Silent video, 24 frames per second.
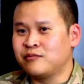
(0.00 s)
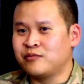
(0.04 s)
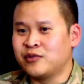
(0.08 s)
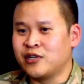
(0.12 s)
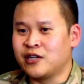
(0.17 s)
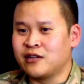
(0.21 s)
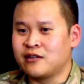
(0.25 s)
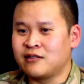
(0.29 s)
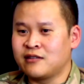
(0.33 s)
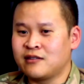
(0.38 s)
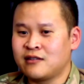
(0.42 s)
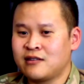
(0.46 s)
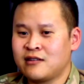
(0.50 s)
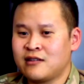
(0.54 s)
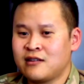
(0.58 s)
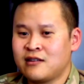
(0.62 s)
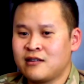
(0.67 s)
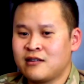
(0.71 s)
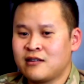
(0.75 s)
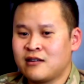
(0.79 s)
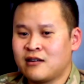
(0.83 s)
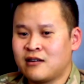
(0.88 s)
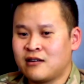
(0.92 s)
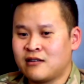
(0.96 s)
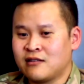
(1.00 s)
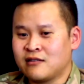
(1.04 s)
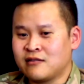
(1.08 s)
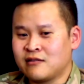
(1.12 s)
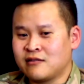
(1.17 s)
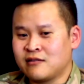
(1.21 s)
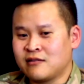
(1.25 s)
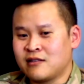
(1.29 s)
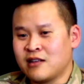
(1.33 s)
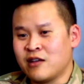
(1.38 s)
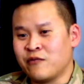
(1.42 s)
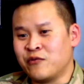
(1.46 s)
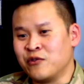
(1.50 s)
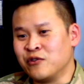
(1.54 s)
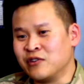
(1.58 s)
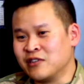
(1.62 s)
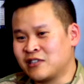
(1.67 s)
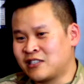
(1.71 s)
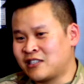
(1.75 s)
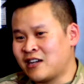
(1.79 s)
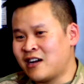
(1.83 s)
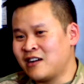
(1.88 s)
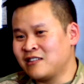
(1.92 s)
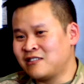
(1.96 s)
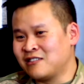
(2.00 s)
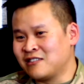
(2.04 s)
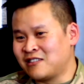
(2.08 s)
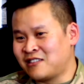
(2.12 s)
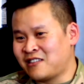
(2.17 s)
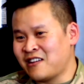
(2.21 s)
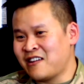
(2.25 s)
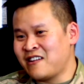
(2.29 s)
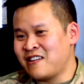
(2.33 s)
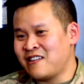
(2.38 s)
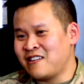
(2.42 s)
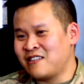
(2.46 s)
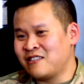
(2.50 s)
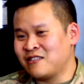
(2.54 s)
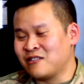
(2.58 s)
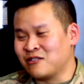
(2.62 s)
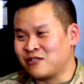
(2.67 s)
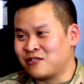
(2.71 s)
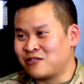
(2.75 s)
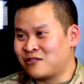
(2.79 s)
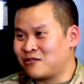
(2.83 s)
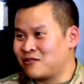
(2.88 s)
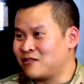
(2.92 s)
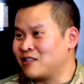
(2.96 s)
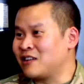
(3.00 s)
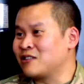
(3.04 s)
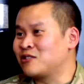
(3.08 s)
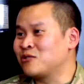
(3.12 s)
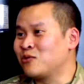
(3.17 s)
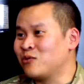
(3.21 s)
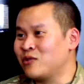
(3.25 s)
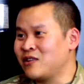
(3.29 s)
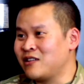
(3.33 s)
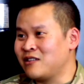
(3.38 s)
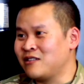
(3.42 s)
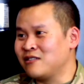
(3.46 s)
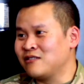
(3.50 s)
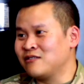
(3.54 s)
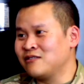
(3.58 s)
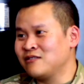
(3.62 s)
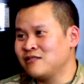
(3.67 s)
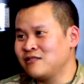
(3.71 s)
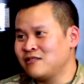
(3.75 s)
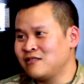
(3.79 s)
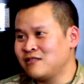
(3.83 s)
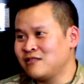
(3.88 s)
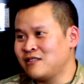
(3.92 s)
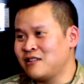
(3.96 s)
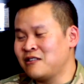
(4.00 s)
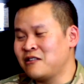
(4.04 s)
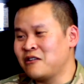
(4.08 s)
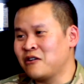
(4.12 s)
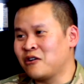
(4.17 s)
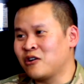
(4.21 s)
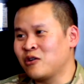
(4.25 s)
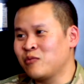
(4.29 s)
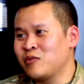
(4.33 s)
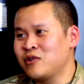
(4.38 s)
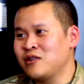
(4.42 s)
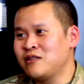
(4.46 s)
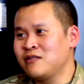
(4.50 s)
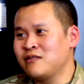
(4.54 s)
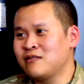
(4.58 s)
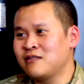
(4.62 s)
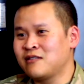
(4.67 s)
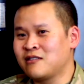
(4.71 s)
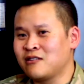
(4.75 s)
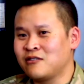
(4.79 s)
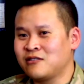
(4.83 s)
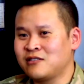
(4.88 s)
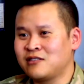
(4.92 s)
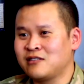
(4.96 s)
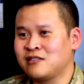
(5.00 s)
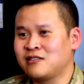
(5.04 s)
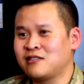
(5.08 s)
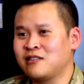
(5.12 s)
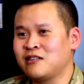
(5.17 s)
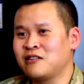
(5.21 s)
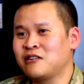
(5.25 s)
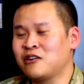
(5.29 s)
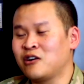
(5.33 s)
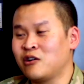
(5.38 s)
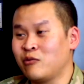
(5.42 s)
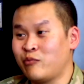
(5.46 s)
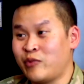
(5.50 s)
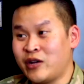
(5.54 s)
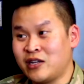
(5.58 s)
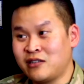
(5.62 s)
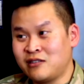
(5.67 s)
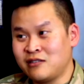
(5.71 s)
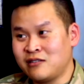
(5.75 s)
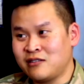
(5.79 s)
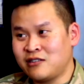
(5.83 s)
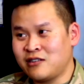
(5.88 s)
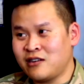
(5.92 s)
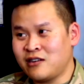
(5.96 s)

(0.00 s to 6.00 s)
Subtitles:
But if you decide to stay in the 20 years in the Army, there's this thing called a pension